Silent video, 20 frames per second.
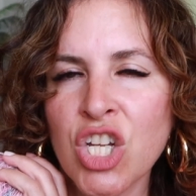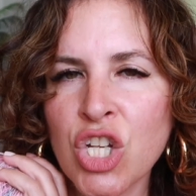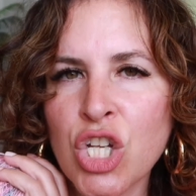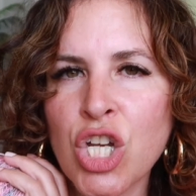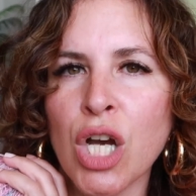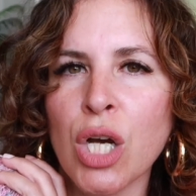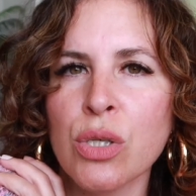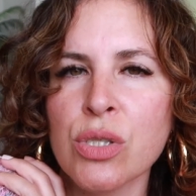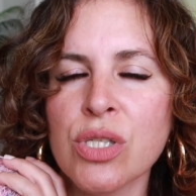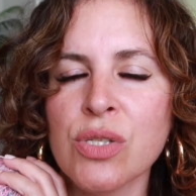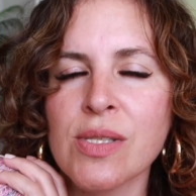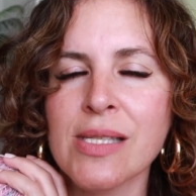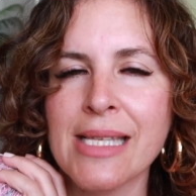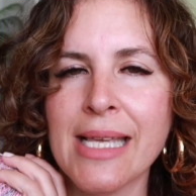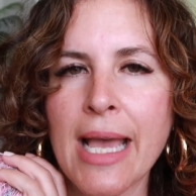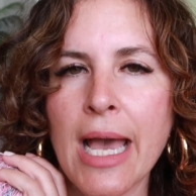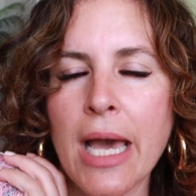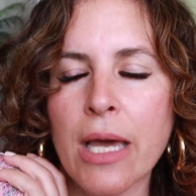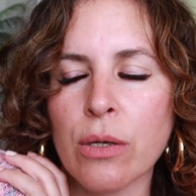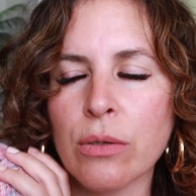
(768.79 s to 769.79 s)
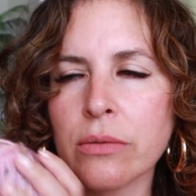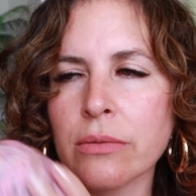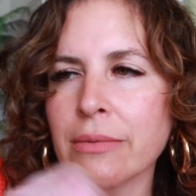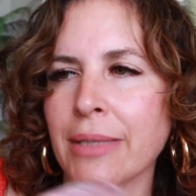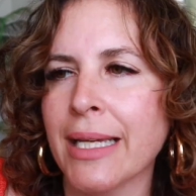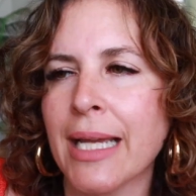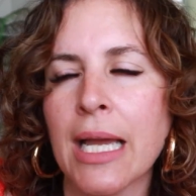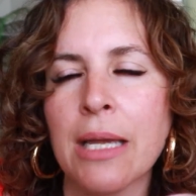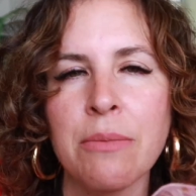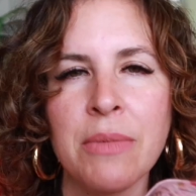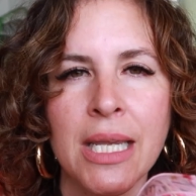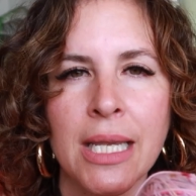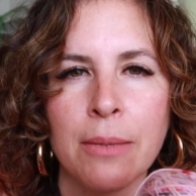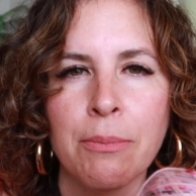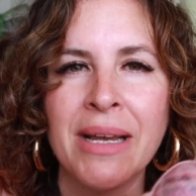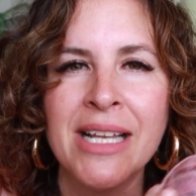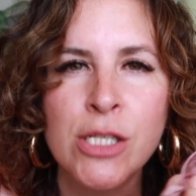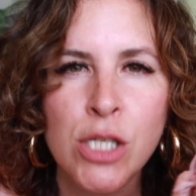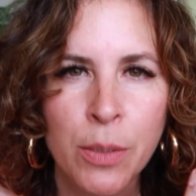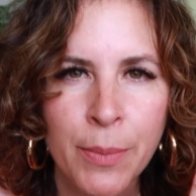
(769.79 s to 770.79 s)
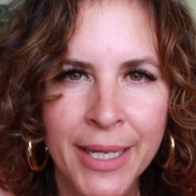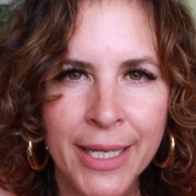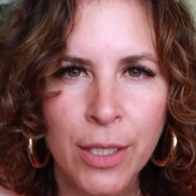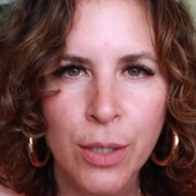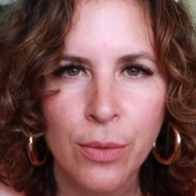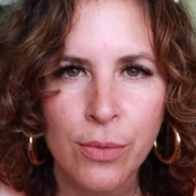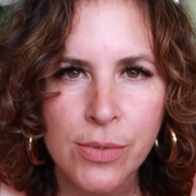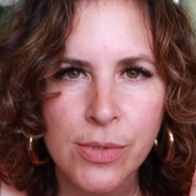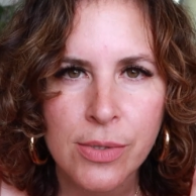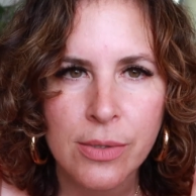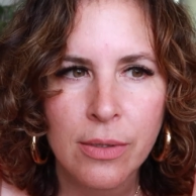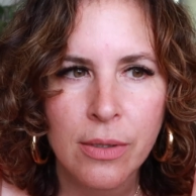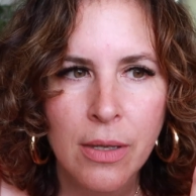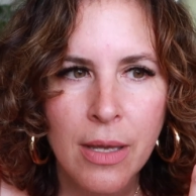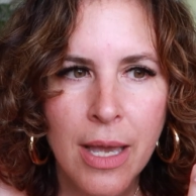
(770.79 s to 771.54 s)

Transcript: go to Seattle. Like, I mean, my tomatoes.